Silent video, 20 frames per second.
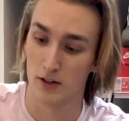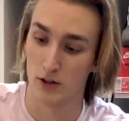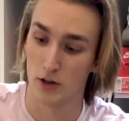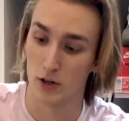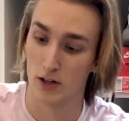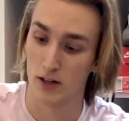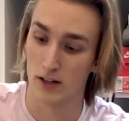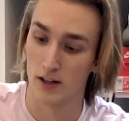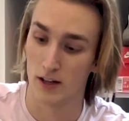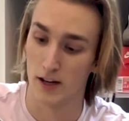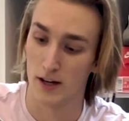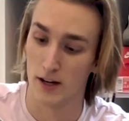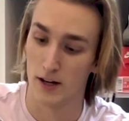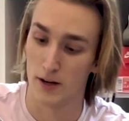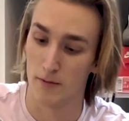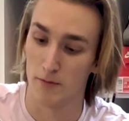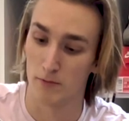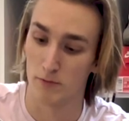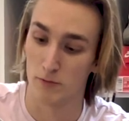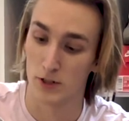or
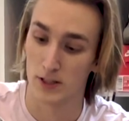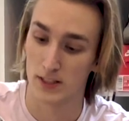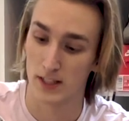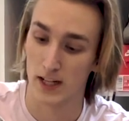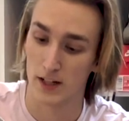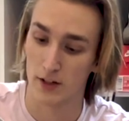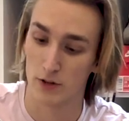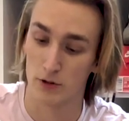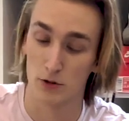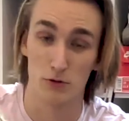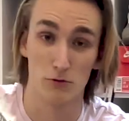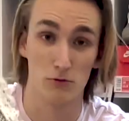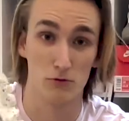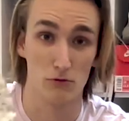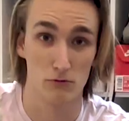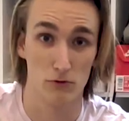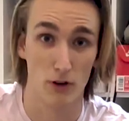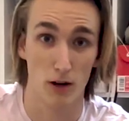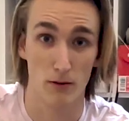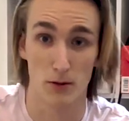recycled
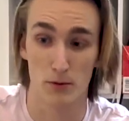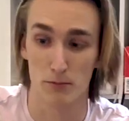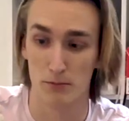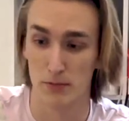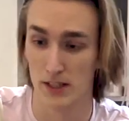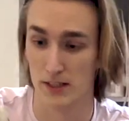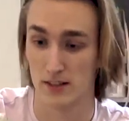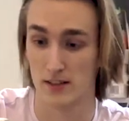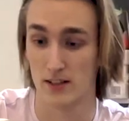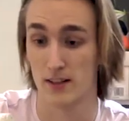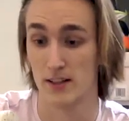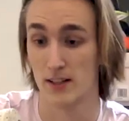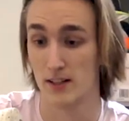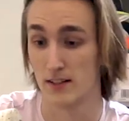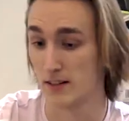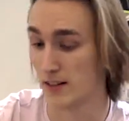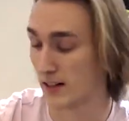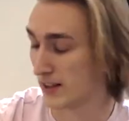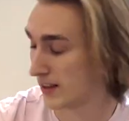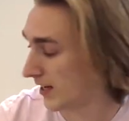rubber bits and things like